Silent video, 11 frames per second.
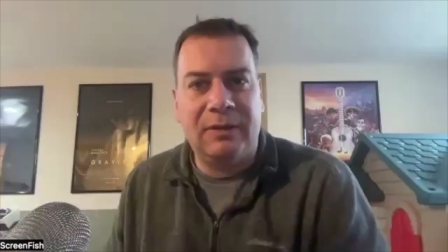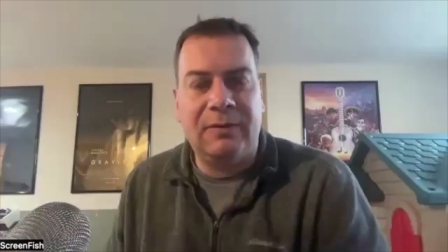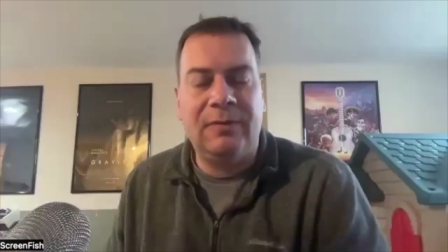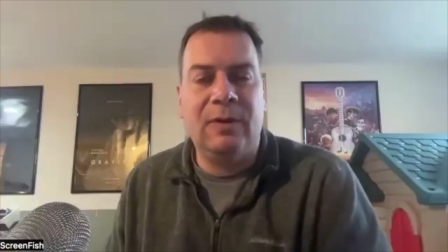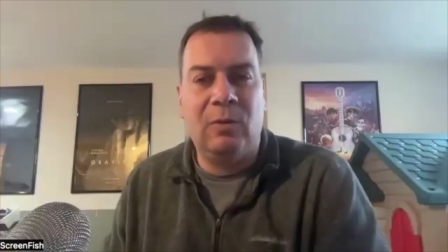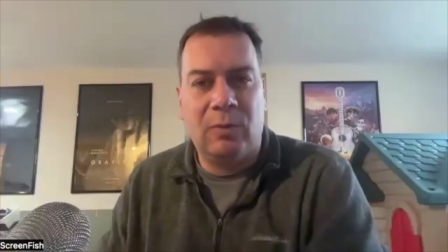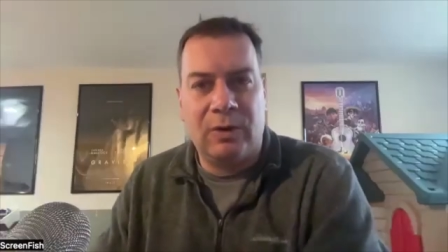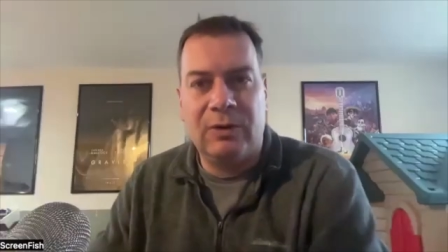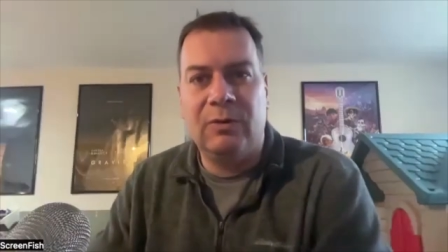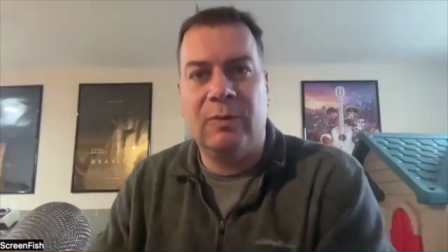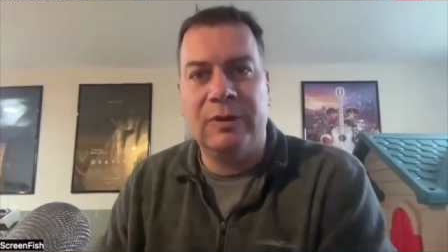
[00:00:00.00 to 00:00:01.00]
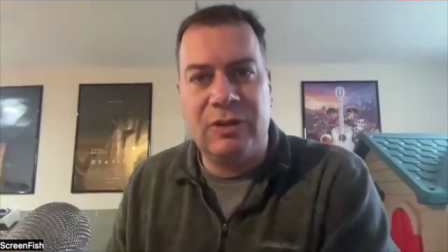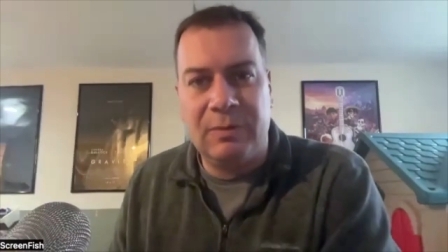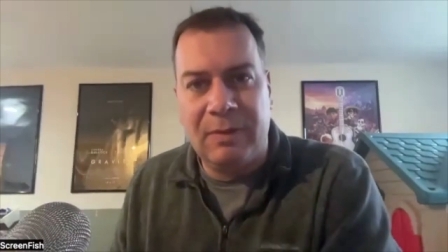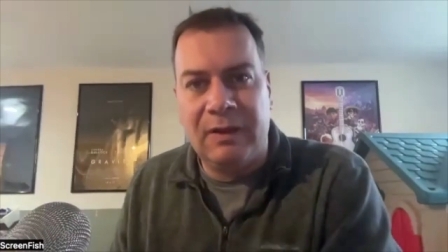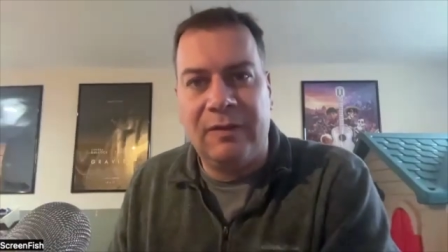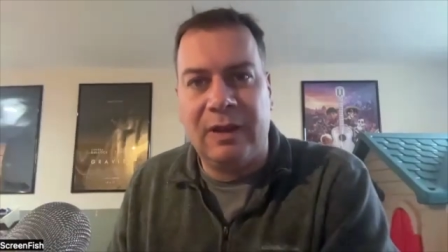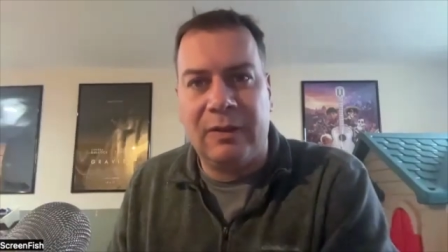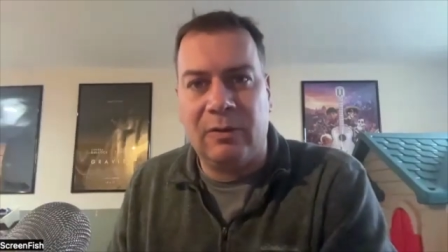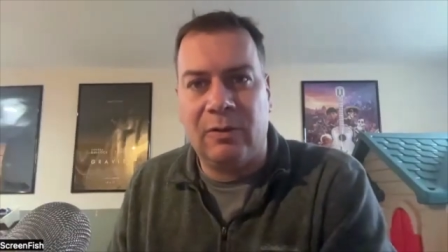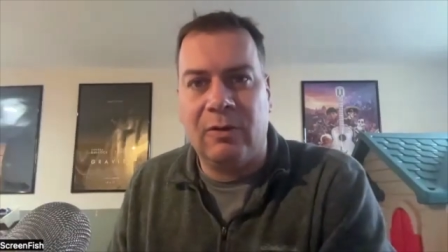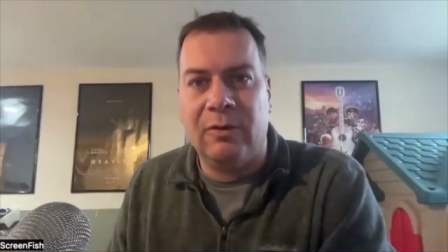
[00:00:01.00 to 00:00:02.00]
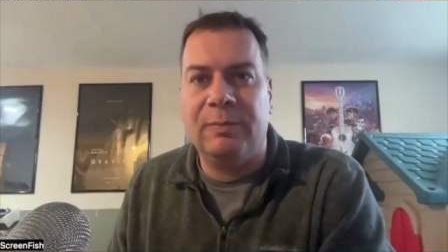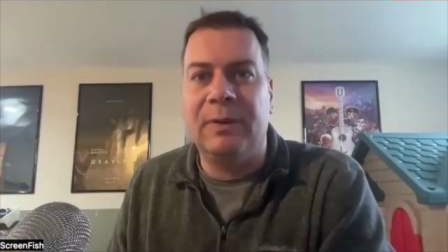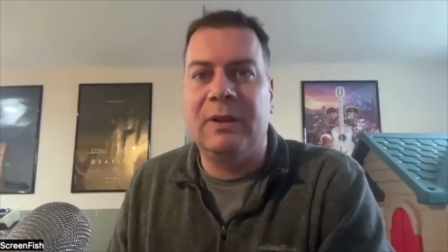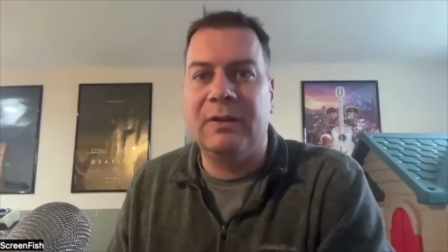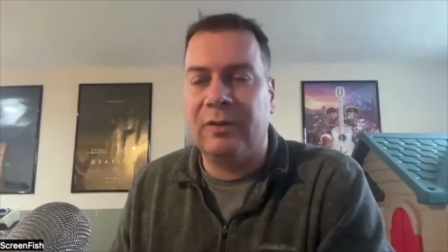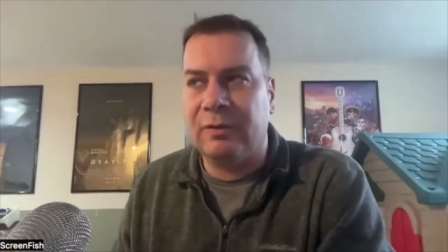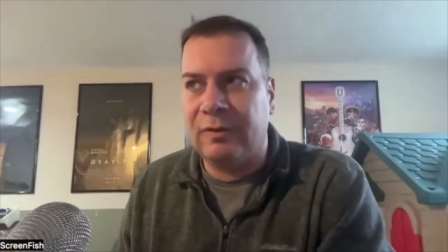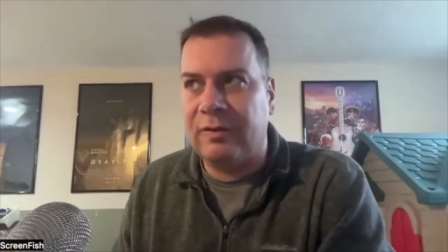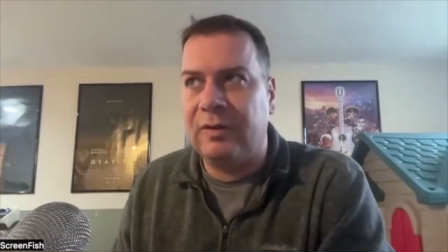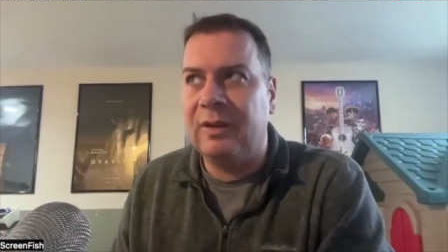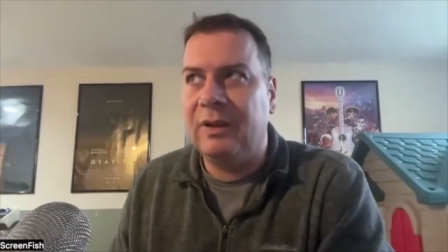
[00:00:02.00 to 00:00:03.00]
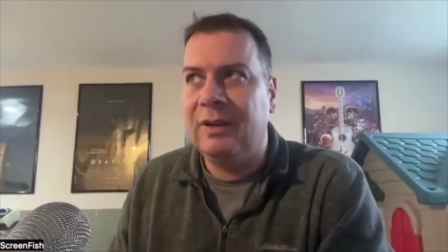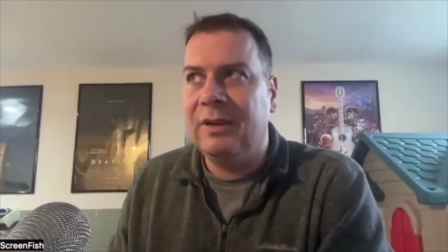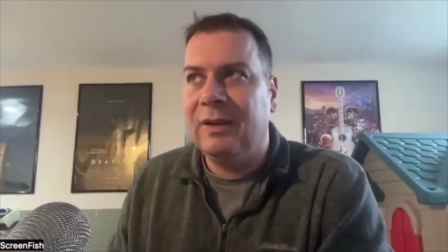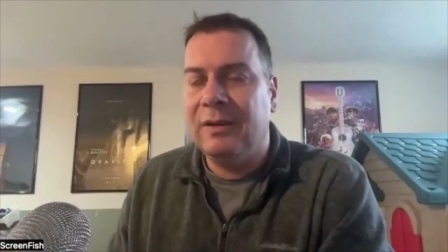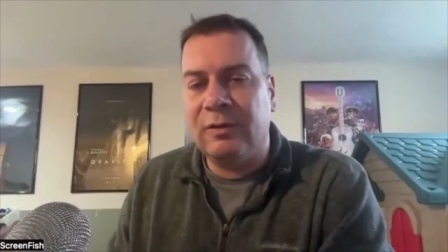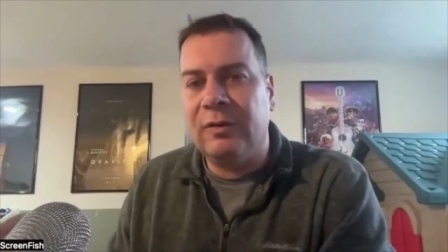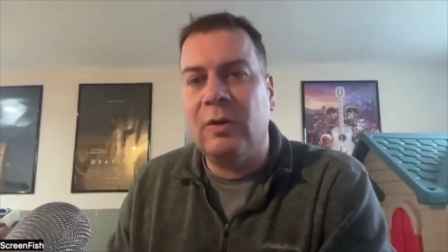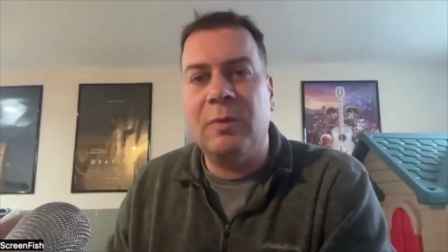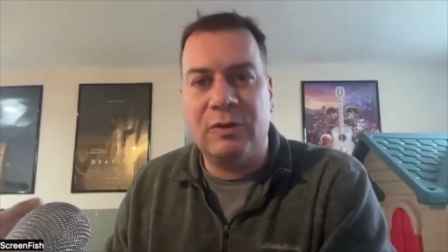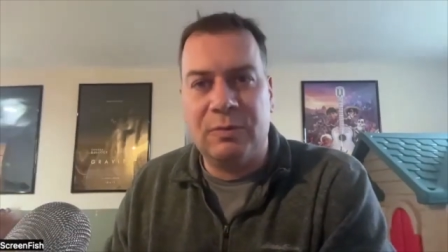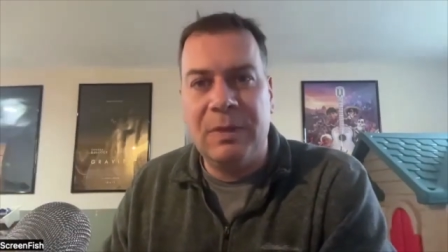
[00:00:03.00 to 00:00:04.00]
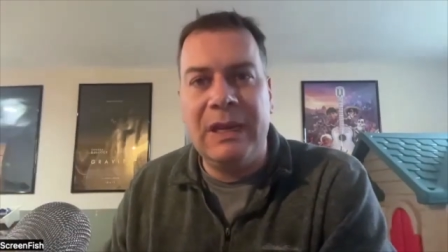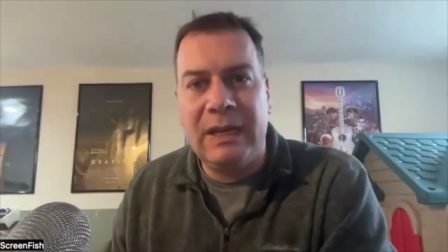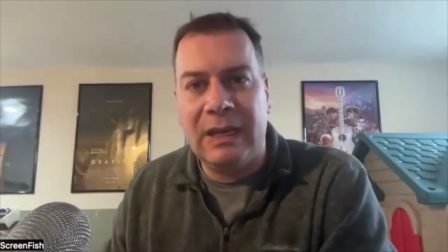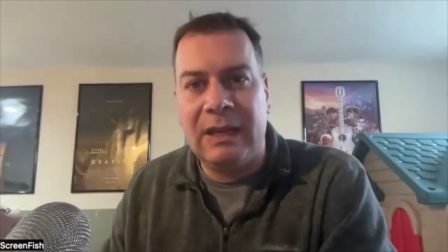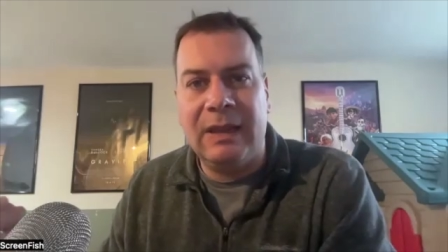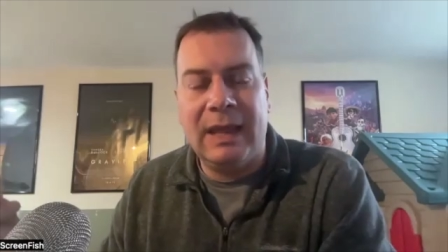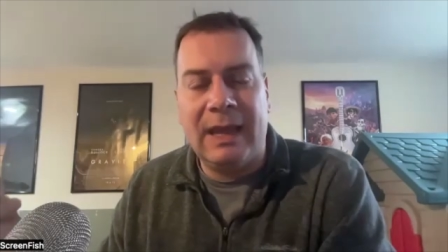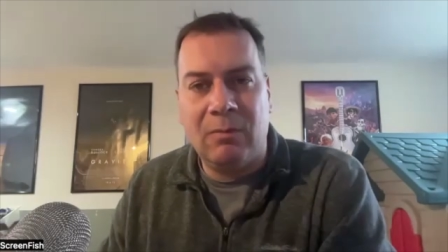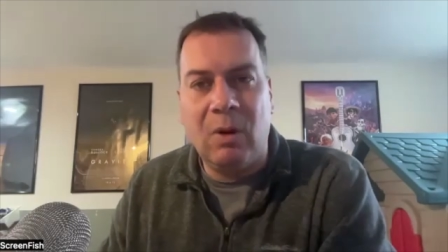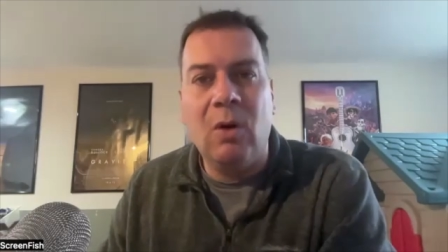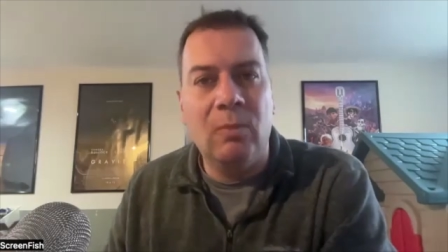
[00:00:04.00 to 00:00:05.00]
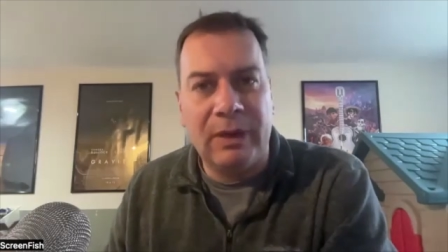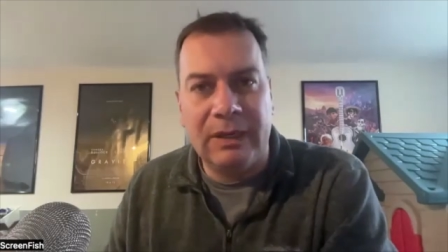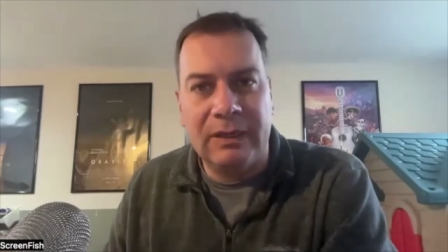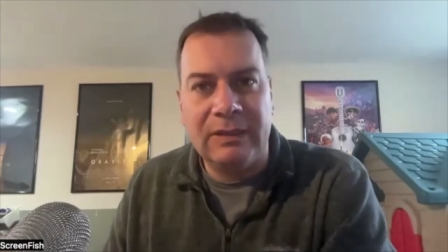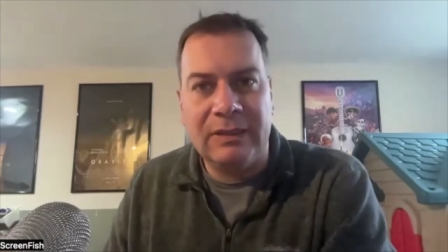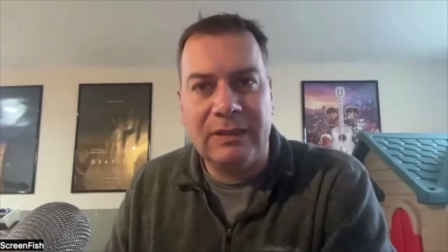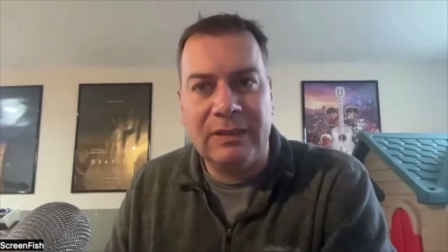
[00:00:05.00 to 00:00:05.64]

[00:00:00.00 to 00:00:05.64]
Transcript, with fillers: to the film when when she meets the other girls because there's yeah. there's so much meaning in that moment.